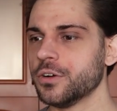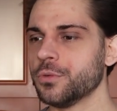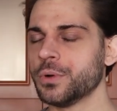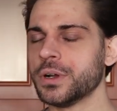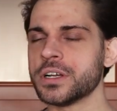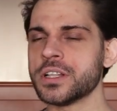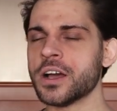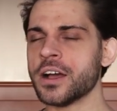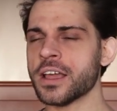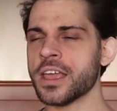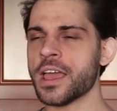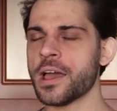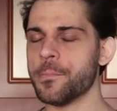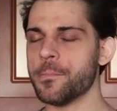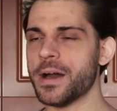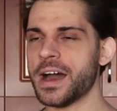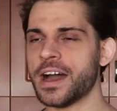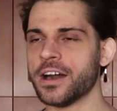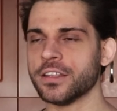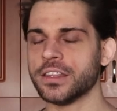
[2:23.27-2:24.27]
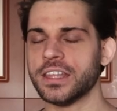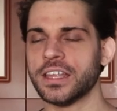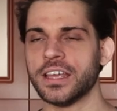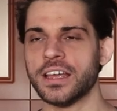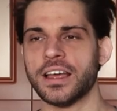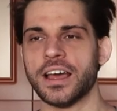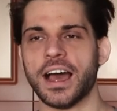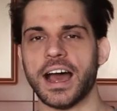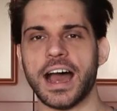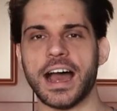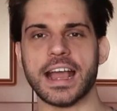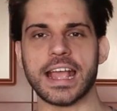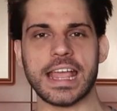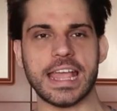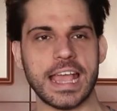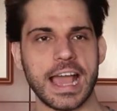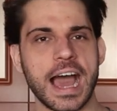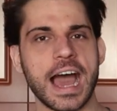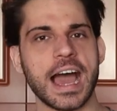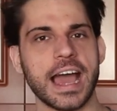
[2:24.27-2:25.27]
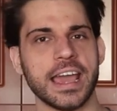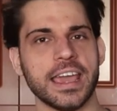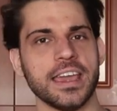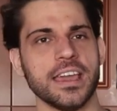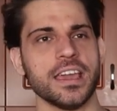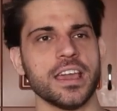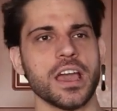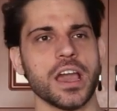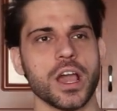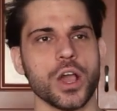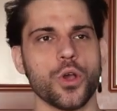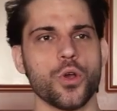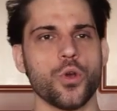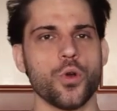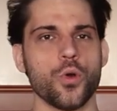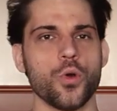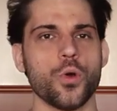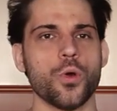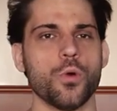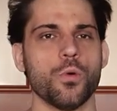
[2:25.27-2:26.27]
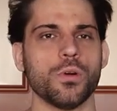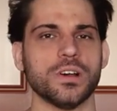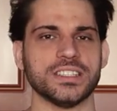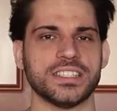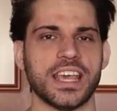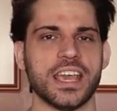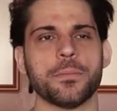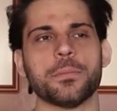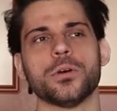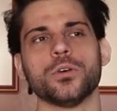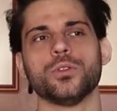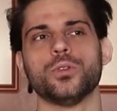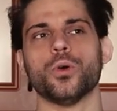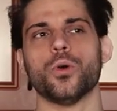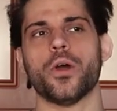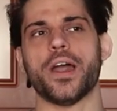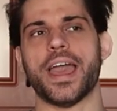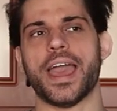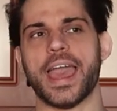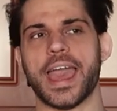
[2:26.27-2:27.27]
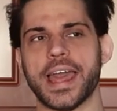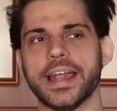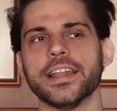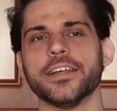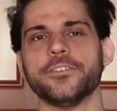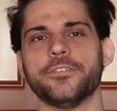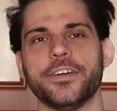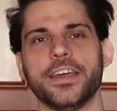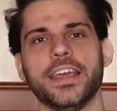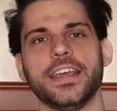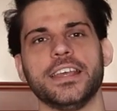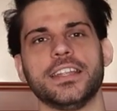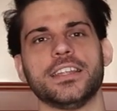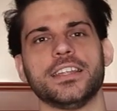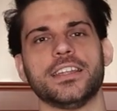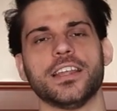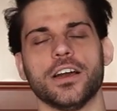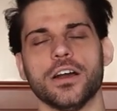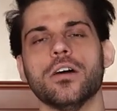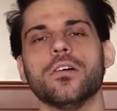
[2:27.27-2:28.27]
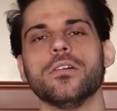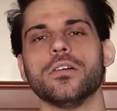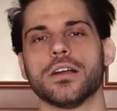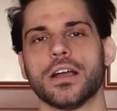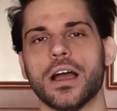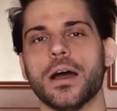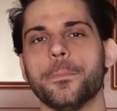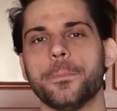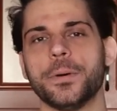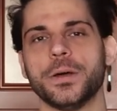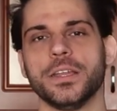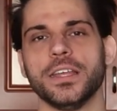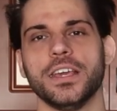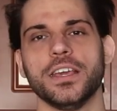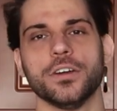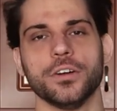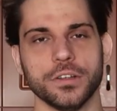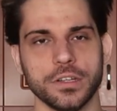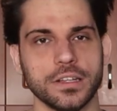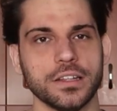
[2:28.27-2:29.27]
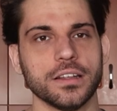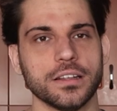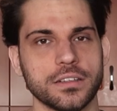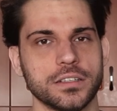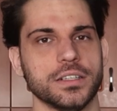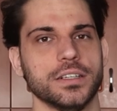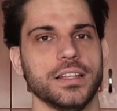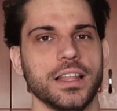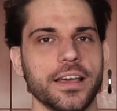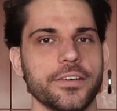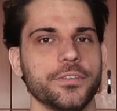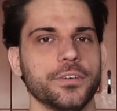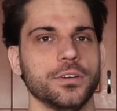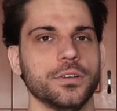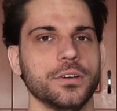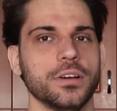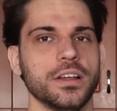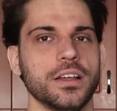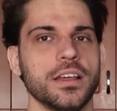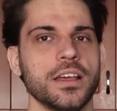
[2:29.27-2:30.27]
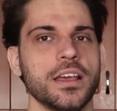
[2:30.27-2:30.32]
We're talking about a guy who was able to elevate the whole company on another level.